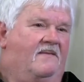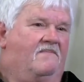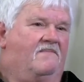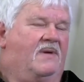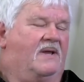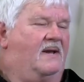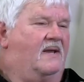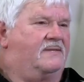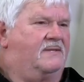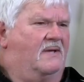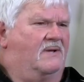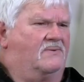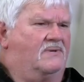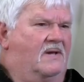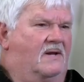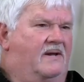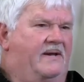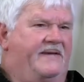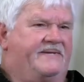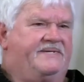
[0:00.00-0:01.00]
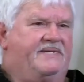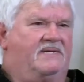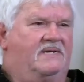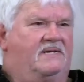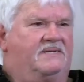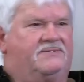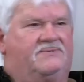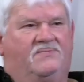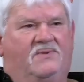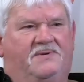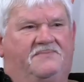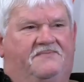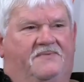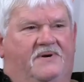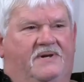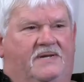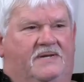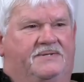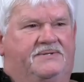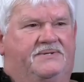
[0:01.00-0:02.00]
But I told Larry, I said, listen, we're
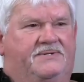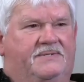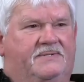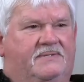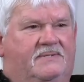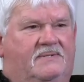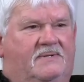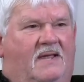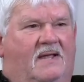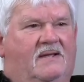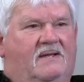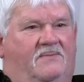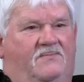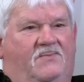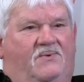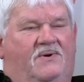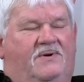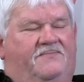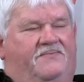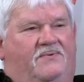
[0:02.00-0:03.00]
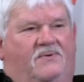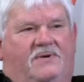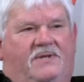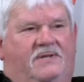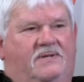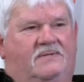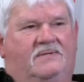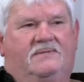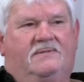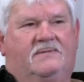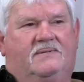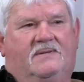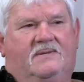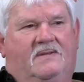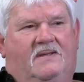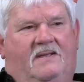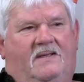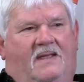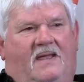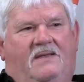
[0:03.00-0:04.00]
friends. I come to work for you.
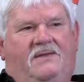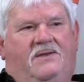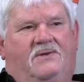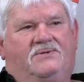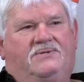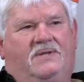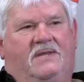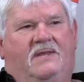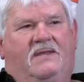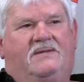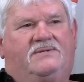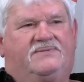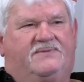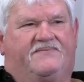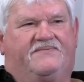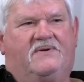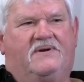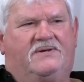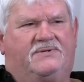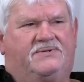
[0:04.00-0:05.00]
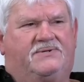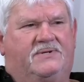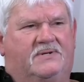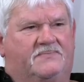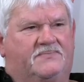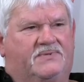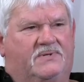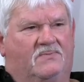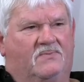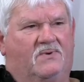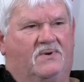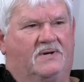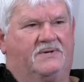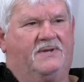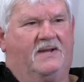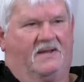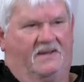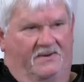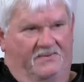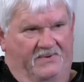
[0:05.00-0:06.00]
That usually ends a friendship somewhere down
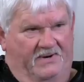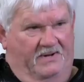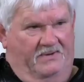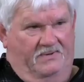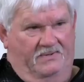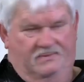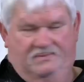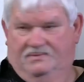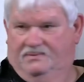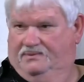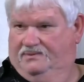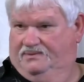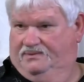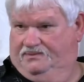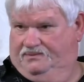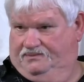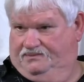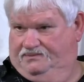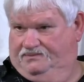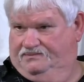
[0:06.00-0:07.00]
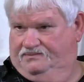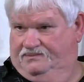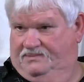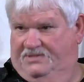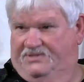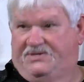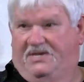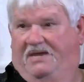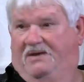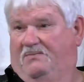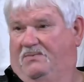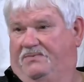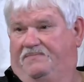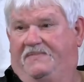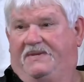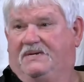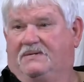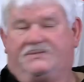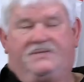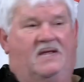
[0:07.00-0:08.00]
the road. Same with
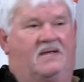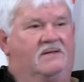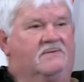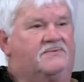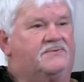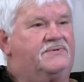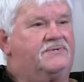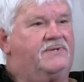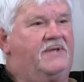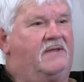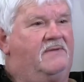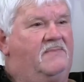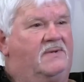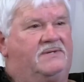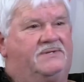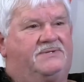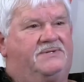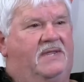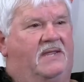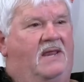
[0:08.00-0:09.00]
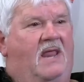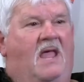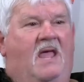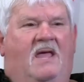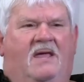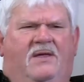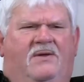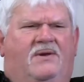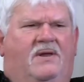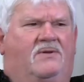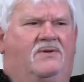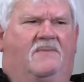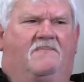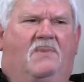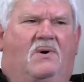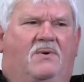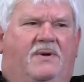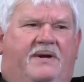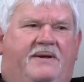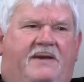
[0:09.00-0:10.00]
Bill Davis. Same understanding. You know, the
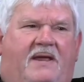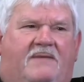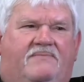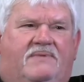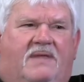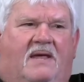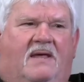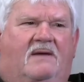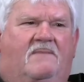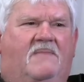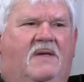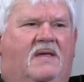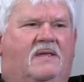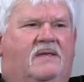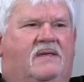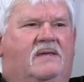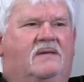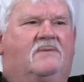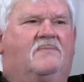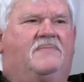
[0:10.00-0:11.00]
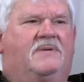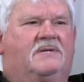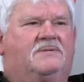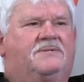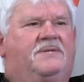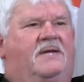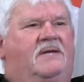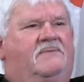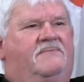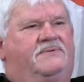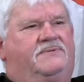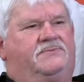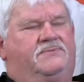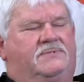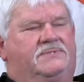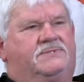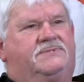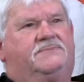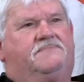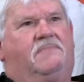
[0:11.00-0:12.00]
morning after Adam got killed, Bill Davis
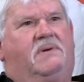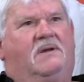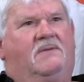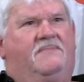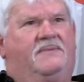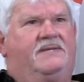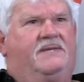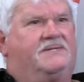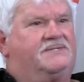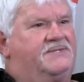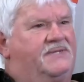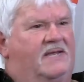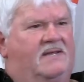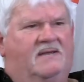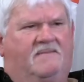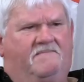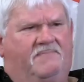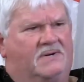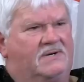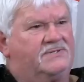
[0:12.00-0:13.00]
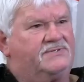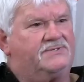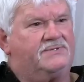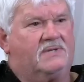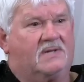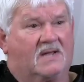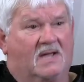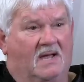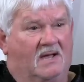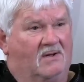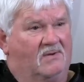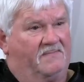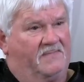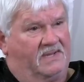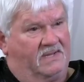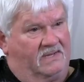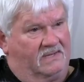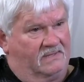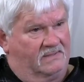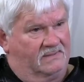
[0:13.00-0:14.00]
was probably the second person to call
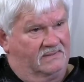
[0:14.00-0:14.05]
me.